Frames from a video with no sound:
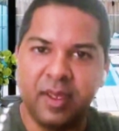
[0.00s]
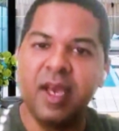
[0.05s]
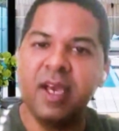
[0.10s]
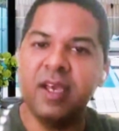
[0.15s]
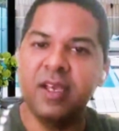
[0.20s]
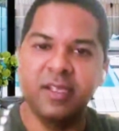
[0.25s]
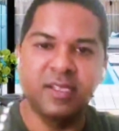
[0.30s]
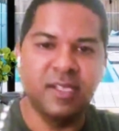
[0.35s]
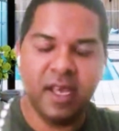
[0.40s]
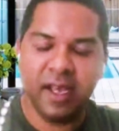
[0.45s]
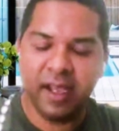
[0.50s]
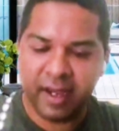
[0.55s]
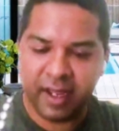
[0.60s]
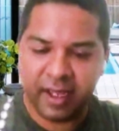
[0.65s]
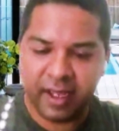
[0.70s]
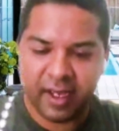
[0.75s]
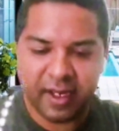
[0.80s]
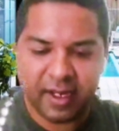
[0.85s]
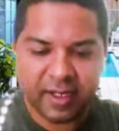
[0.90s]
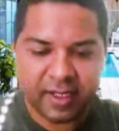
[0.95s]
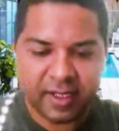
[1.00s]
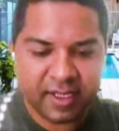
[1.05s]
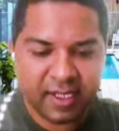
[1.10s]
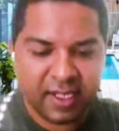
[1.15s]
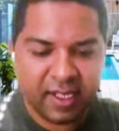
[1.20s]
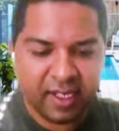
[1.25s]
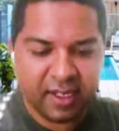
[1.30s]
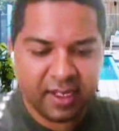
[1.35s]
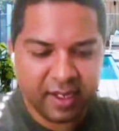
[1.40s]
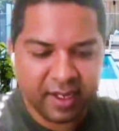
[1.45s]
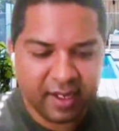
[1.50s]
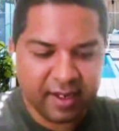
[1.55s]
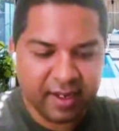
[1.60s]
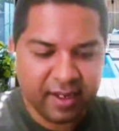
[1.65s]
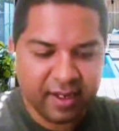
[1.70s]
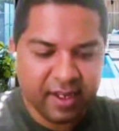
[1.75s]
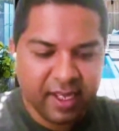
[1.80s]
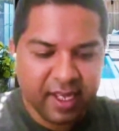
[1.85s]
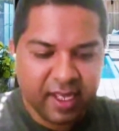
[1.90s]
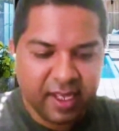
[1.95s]
yeah exactly uh, see
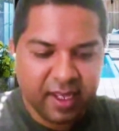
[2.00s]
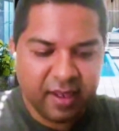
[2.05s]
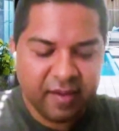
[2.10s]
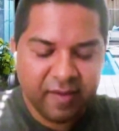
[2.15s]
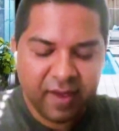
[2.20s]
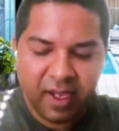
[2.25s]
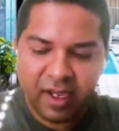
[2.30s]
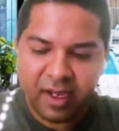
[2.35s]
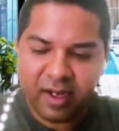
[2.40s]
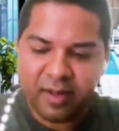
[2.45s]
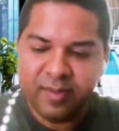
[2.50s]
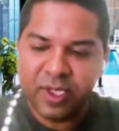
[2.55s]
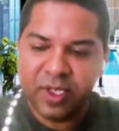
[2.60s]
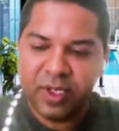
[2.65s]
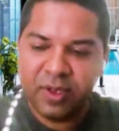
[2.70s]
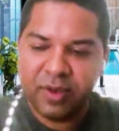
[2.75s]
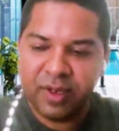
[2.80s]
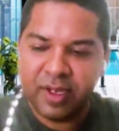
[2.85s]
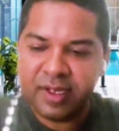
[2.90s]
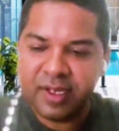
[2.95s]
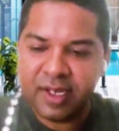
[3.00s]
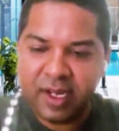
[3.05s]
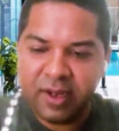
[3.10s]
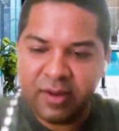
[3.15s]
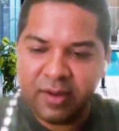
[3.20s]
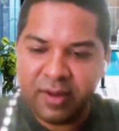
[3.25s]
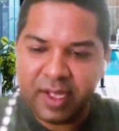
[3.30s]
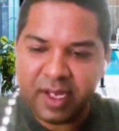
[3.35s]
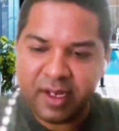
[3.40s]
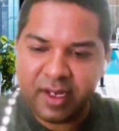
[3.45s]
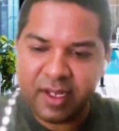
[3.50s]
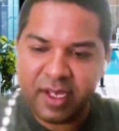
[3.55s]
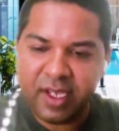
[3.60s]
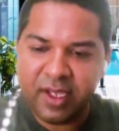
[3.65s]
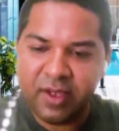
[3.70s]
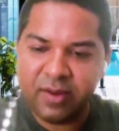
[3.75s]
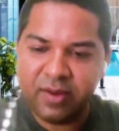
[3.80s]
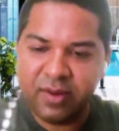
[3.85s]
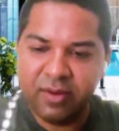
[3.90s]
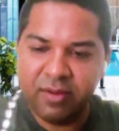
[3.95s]
if i come to you and tell you that
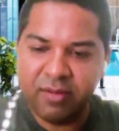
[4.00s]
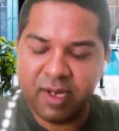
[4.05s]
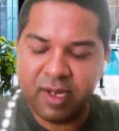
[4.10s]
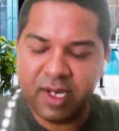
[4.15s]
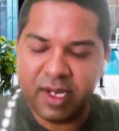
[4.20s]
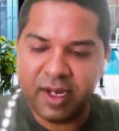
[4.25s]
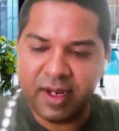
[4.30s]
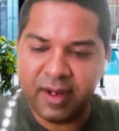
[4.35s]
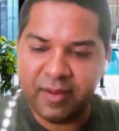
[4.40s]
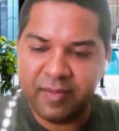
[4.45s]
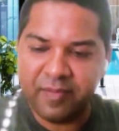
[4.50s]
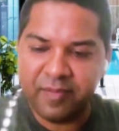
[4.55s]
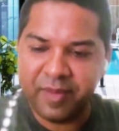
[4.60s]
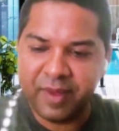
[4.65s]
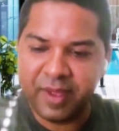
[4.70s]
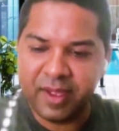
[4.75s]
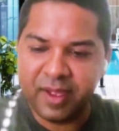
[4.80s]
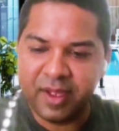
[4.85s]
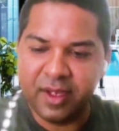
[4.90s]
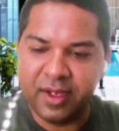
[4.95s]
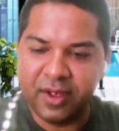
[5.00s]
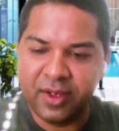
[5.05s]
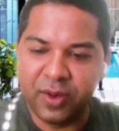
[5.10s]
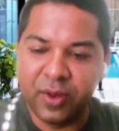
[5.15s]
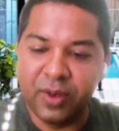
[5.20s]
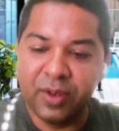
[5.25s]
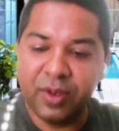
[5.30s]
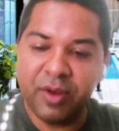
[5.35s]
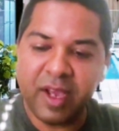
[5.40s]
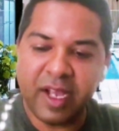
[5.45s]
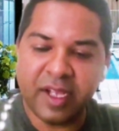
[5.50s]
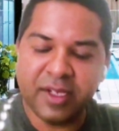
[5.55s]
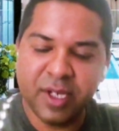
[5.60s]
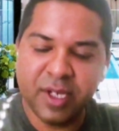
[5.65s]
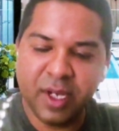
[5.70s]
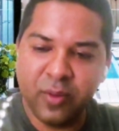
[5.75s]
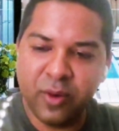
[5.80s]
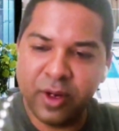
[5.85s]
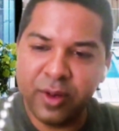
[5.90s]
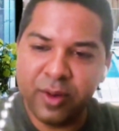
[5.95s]
hey you know uh, don't you
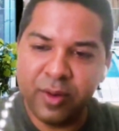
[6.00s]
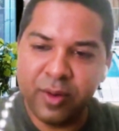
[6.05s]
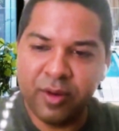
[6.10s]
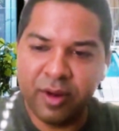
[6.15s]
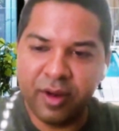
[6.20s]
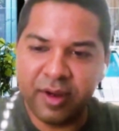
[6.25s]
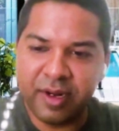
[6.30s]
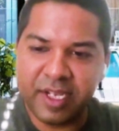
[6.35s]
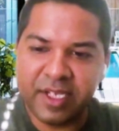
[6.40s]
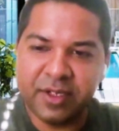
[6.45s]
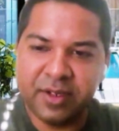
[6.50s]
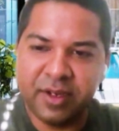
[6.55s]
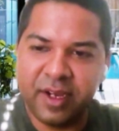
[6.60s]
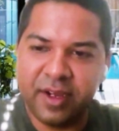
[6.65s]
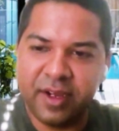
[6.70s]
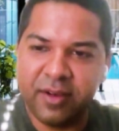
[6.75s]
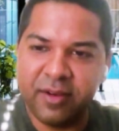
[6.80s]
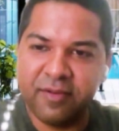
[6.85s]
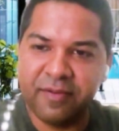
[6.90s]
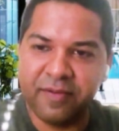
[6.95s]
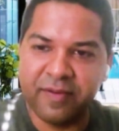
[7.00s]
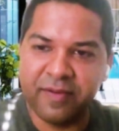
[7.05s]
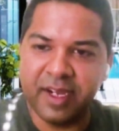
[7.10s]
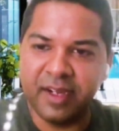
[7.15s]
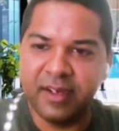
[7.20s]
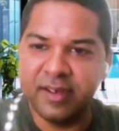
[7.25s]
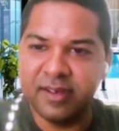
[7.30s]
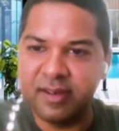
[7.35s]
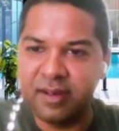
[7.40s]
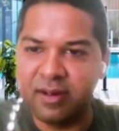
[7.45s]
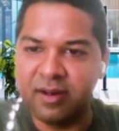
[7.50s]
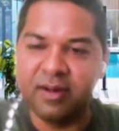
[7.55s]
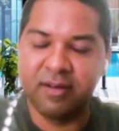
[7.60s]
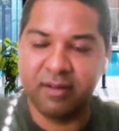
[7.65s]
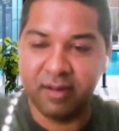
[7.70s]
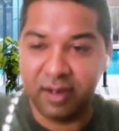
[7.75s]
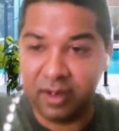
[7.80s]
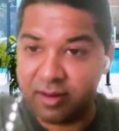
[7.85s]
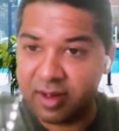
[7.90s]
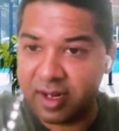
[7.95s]
actually want to congratulate your friend
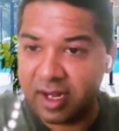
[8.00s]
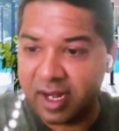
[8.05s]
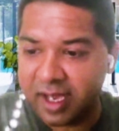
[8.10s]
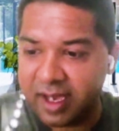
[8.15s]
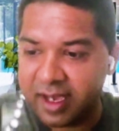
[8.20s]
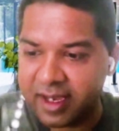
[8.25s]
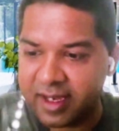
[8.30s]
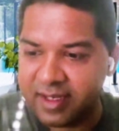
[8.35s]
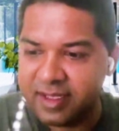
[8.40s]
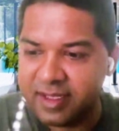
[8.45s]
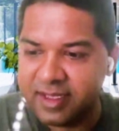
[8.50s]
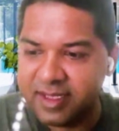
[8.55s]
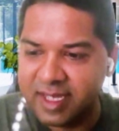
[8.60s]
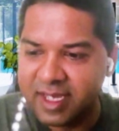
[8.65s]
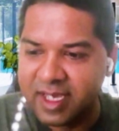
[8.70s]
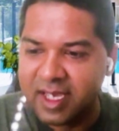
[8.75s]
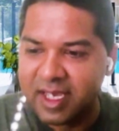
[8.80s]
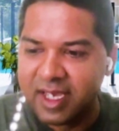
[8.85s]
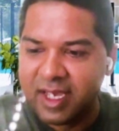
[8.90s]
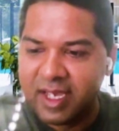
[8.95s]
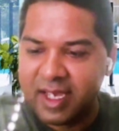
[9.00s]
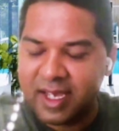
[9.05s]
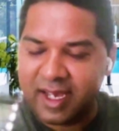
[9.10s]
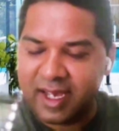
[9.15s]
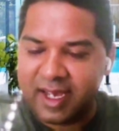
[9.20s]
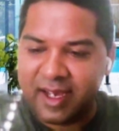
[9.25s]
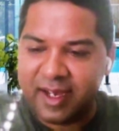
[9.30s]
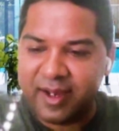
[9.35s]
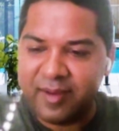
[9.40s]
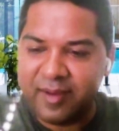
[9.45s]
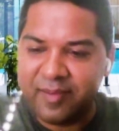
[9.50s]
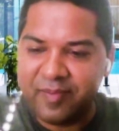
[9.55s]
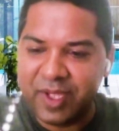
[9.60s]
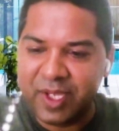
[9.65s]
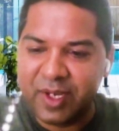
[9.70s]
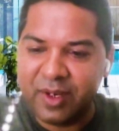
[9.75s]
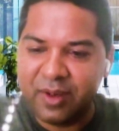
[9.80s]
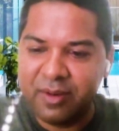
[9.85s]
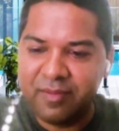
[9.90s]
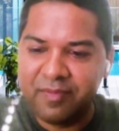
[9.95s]
or your clients uh,
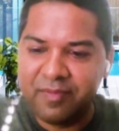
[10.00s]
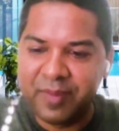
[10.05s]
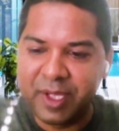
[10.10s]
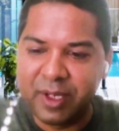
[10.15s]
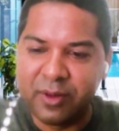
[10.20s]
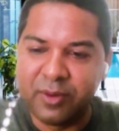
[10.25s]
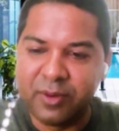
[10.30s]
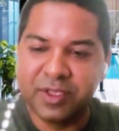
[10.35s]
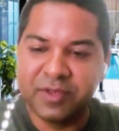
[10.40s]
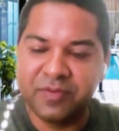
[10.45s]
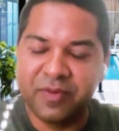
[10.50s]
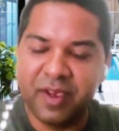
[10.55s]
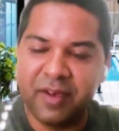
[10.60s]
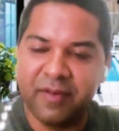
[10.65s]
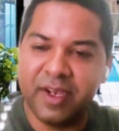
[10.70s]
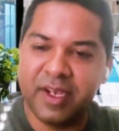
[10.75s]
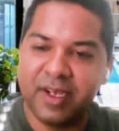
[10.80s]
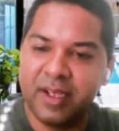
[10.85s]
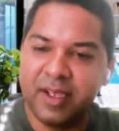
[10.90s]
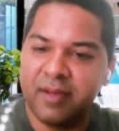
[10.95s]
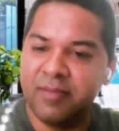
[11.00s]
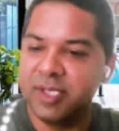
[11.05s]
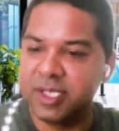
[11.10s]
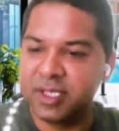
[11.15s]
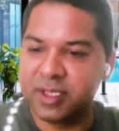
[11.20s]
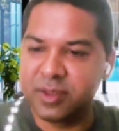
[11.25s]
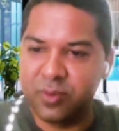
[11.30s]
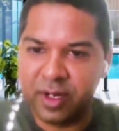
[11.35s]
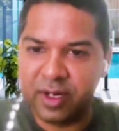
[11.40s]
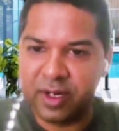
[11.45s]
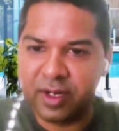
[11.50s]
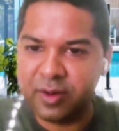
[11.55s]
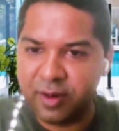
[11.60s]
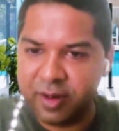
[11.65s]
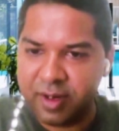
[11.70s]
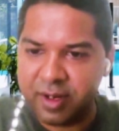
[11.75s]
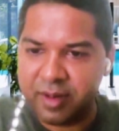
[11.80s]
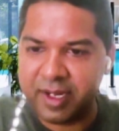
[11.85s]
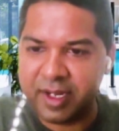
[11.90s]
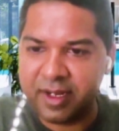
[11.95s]
you know whose favorite team just won a
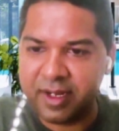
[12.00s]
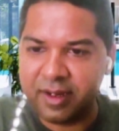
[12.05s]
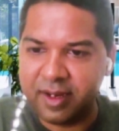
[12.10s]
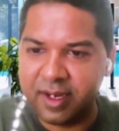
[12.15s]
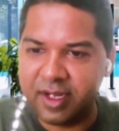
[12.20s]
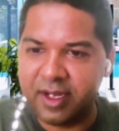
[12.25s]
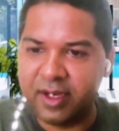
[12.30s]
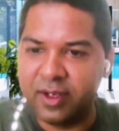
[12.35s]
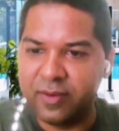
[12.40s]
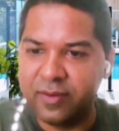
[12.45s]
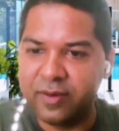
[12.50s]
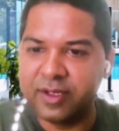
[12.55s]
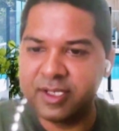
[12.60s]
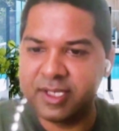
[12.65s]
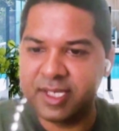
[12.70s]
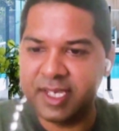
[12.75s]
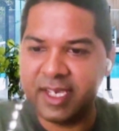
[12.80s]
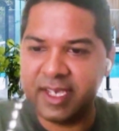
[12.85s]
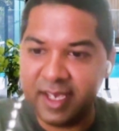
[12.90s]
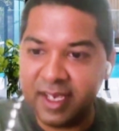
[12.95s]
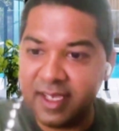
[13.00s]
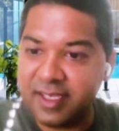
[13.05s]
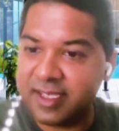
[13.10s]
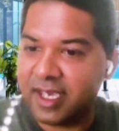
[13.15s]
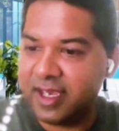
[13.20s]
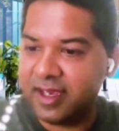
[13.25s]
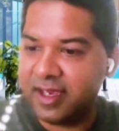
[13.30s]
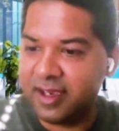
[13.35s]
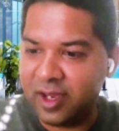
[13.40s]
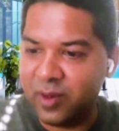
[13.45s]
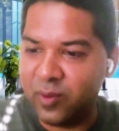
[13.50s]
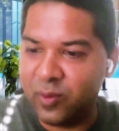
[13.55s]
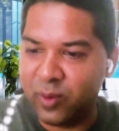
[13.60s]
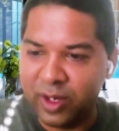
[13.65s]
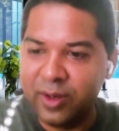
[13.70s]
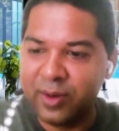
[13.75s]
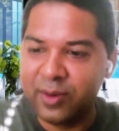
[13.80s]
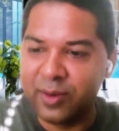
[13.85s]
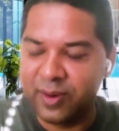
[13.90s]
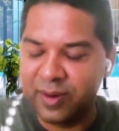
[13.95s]
tournament and you would say yes i, I
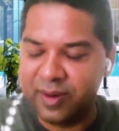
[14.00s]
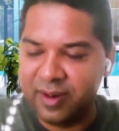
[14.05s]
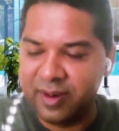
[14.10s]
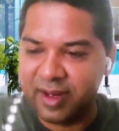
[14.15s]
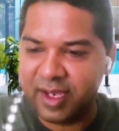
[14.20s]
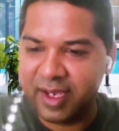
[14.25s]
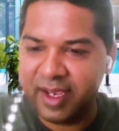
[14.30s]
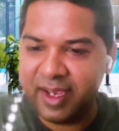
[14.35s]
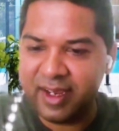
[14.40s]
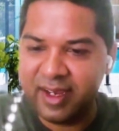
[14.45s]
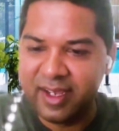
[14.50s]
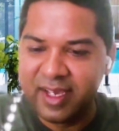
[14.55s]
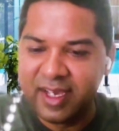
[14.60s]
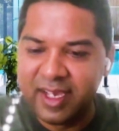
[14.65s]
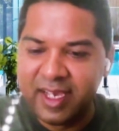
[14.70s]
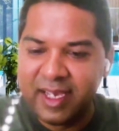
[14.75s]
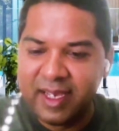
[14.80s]
want to right